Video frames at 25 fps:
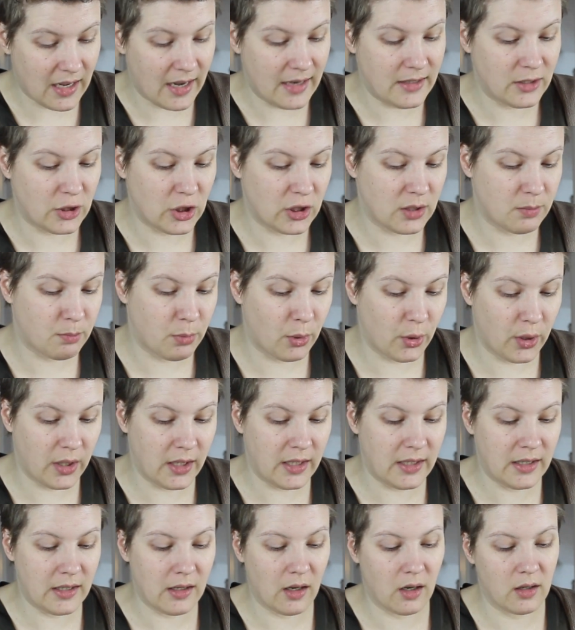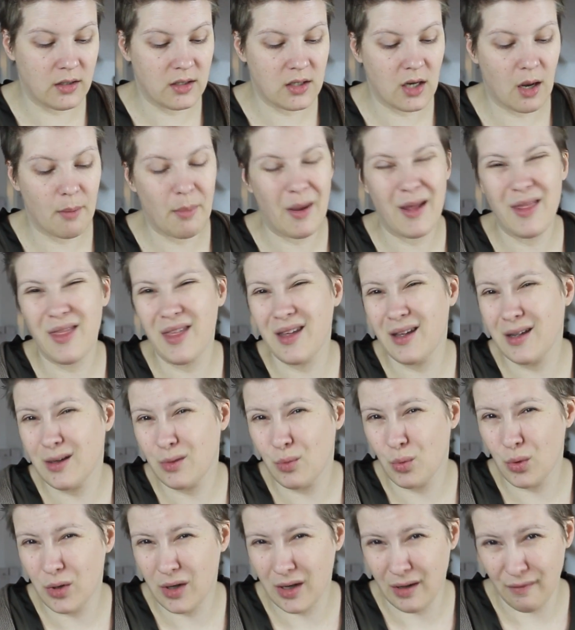and just putting it on top, I think
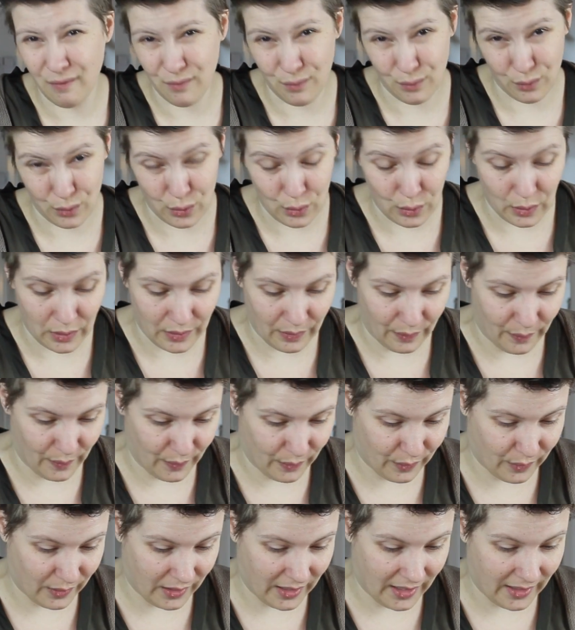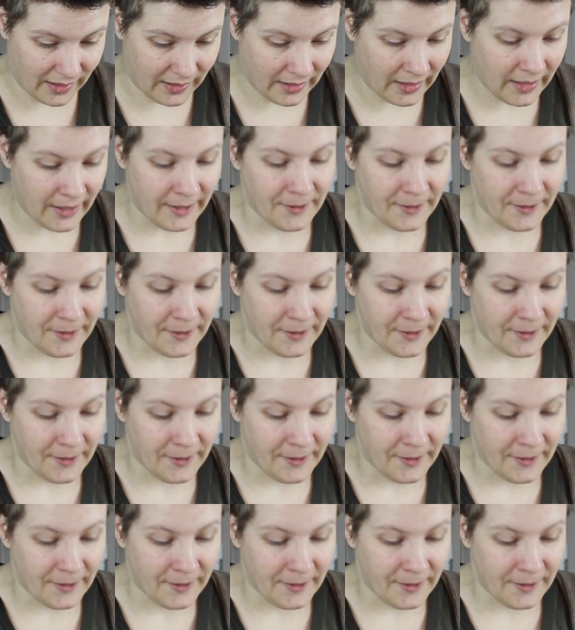it would have ruined the thing.